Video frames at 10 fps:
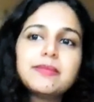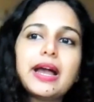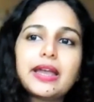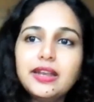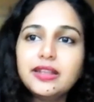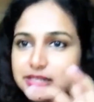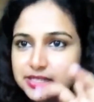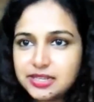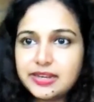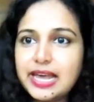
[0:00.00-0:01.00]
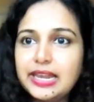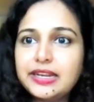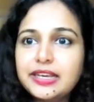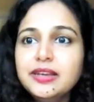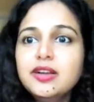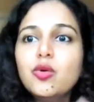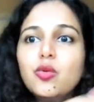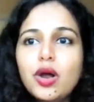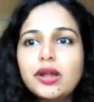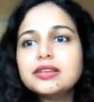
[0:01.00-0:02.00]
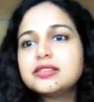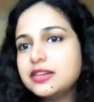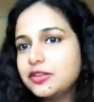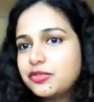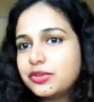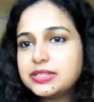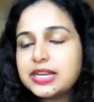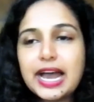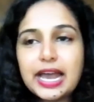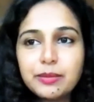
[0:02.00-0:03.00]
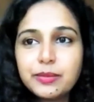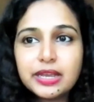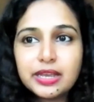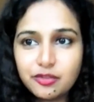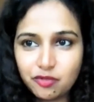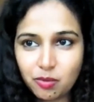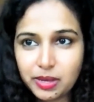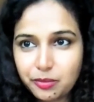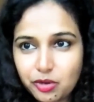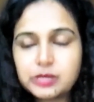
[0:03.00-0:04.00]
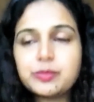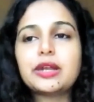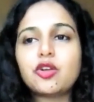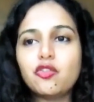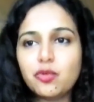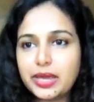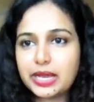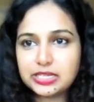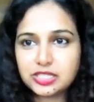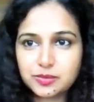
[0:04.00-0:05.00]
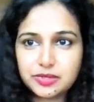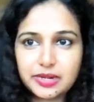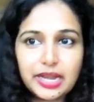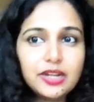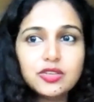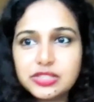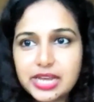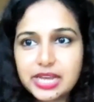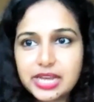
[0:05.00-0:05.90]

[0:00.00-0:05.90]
market. This is the reality. What is the difference that I bring in for my prospect or for my customer, right, to stand